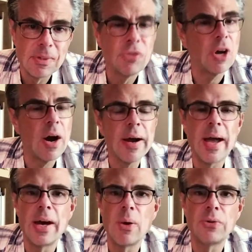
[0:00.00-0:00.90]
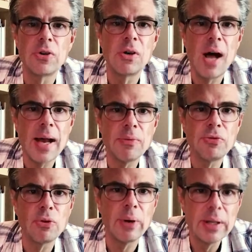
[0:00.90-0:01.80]
Sorry, I know it was a lot of
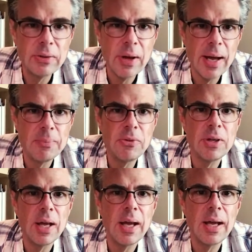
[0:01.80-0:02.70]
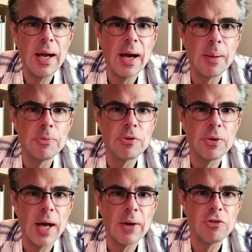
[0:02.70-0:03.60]
screen time today, so
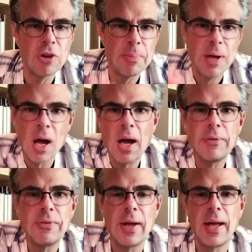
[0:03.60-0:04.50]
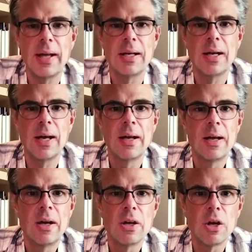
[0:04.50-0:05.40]
now shut me off and
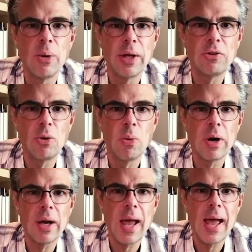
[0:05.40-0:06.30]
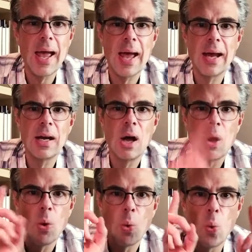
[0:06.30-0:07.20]
go get to work, and
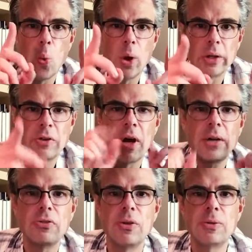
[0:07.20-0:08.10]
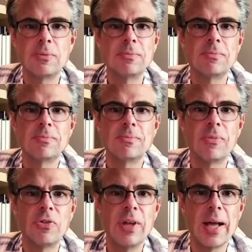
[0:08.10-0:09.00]
we'll talk soon.
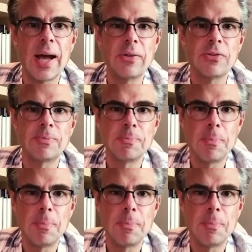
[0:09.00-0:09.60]
See you guys.